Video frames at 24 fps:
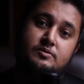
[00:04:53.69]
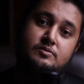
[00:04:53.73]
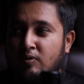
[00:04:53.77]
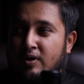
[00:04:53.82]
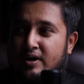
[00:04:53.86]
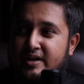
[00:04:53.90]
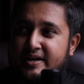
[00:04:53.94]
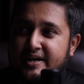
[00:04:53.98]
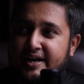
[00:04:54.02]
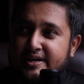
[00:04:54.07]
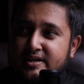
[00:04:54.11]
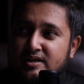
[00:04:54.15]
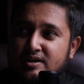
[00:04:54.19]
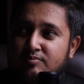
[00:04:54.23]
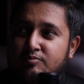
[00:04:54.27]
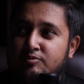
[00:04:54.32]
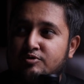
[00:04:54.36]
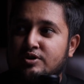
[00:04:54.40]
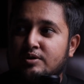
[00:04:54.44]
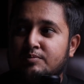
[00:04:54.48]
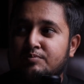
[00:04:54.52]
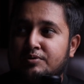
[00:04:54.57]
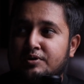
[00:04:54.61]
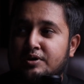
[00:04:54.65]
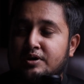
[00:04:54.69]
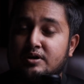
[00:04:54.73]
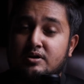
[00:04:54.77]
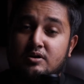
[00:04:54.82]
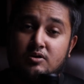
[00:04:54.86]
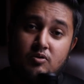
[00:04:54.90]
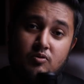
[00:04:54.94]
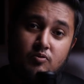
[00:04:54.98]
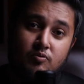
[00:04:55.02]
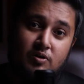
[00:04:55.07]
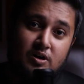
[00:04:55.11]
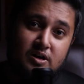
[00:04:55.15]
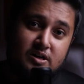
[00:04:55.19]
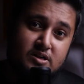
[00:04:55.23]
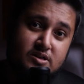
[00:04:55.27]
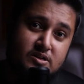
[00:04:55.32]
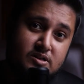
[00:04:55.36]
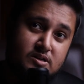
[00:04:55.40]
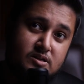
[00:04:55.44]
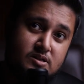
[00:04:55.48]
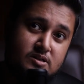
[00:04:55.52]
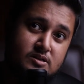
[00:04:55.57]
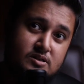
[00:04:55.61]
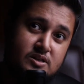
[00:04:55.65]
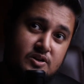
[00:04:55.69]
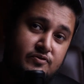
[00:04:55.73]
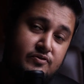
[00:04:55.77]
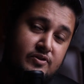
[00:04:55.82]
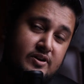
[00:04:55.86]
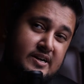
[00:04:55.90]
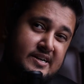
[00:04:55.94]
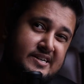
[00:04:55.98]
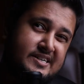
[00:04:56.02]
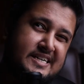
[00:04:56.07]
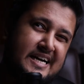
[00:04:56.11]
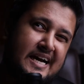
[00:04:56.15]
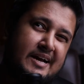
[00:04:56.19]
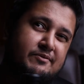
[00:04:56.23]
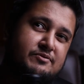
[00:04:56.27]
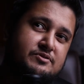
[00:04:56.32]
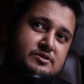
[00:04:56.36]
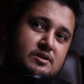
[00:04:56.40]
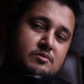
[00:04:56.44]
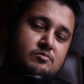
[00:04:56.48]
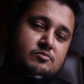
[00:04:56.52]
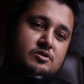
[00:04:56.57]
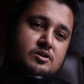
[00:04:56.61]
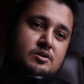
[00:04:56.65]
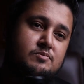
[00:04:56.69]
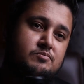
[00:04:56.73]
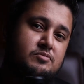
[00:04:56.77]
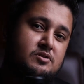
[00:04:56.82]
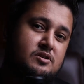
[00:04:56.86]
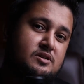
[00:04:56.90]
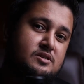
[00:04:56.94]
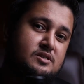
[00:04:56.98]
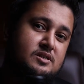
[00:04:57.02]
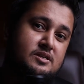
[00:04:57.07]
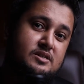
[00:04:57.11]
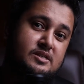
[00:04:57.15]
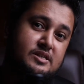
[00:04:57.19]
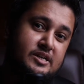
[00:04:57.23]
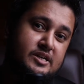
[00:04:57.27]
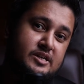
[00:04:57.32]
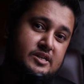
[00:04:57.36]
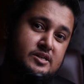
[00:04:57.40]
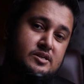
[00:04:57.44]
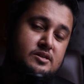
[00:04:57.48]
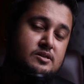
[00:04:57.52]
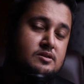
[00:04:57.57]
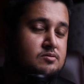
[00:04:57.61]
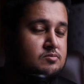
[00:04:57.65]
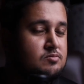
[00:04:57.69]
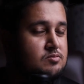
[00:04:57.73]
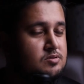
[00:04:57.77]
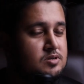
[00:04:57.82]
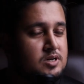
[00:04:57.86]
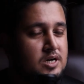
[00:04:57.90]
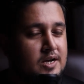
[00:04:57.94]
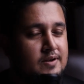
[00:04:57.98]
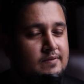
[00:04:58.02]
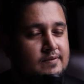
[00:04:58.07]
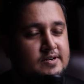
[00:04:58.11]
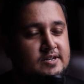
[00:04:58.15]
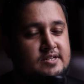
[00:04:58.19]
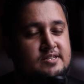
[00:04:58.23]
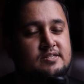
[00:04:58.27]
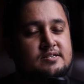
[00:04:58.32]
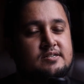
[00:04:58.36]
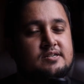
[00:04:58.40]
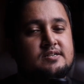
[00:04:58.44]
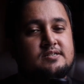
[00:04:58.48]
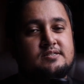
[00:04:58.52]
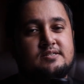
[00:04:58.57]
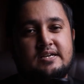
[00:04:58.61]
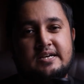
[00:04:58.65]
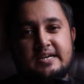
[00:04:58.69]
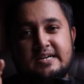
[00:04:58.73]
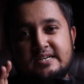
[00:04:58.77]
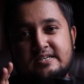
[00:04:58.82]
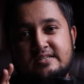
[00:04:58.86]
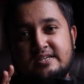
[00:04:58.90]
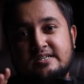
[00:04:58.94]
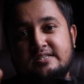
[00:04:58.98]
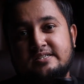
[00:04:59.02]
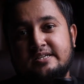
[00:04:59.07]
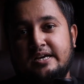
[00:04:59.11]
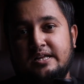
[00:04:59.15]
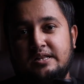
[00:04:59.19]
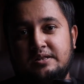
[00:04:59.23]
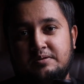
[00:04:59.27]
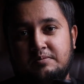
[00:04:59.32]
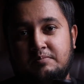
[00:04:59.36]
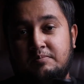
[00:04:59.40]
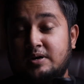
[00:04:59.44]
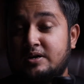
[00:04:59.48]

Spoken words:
What kind of monopod? What are different types of monopods are there? I will discuss in detail.